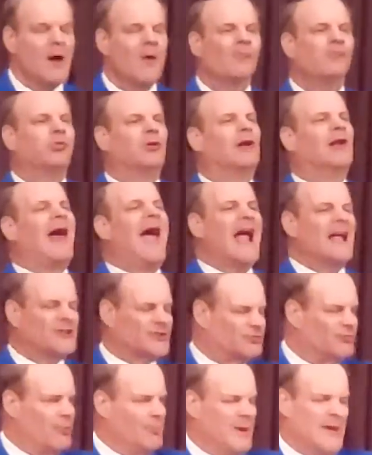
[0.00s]

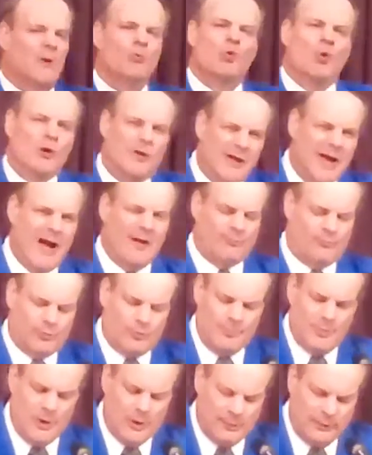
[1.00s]
blasphemy, will come
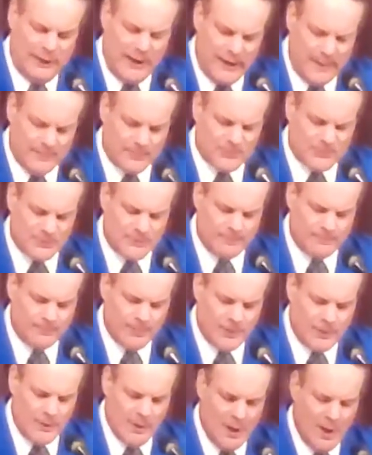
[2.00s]
from their lips.
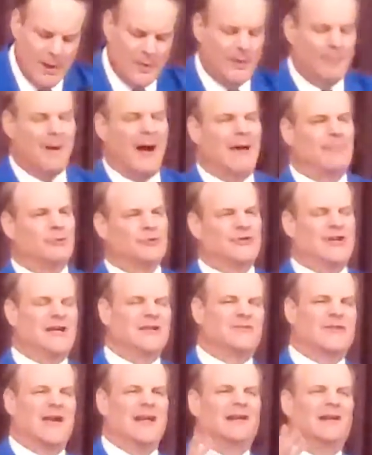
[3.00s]
The Bible
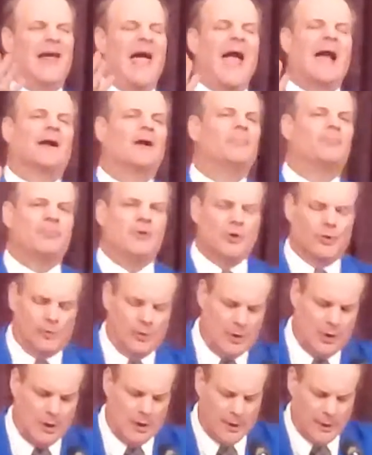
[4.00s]
says they lack a
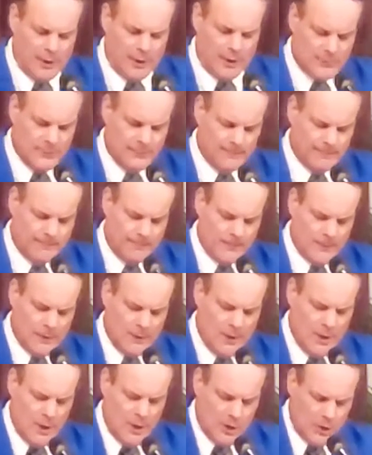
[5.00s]
pure heart.
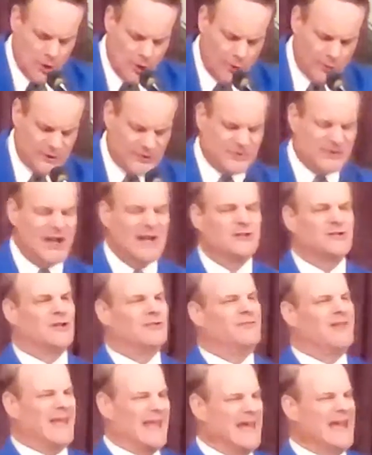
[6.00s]
You know, the sons
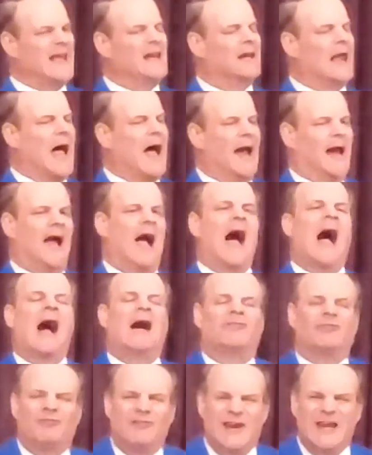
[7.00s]
of Eli,
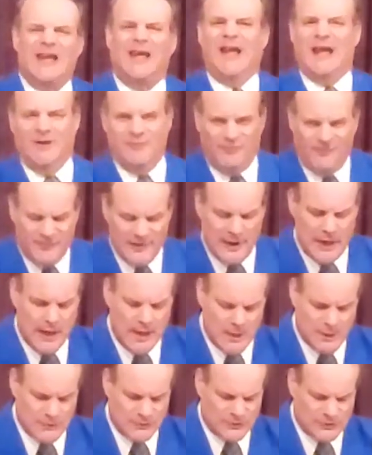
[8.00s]
Hophni, and
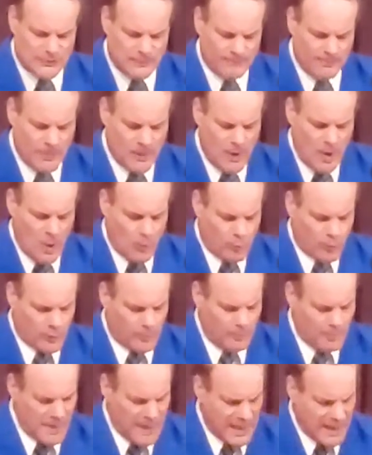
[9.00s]
Phinehas were
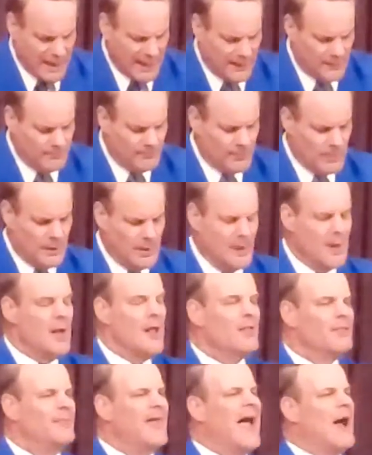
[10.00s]
men
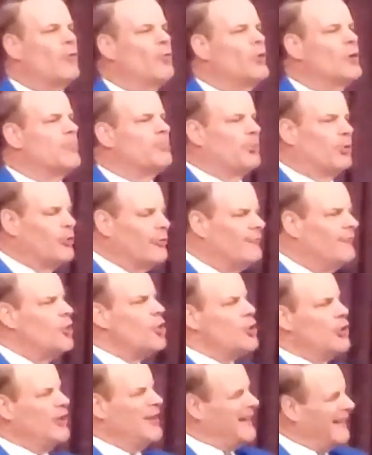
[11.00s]
that were
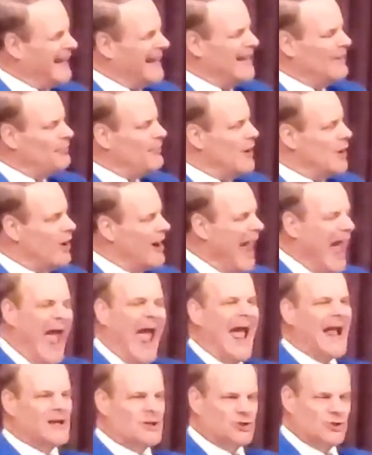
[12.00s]
perverted in their
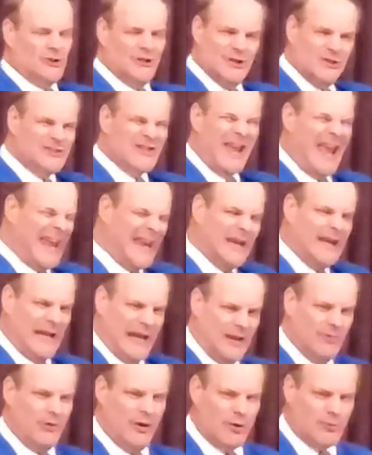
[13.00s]
actions and
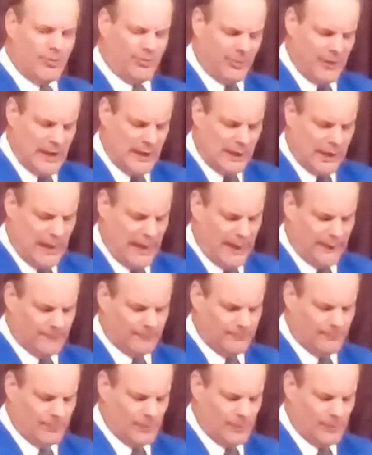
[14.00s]
in their thinking.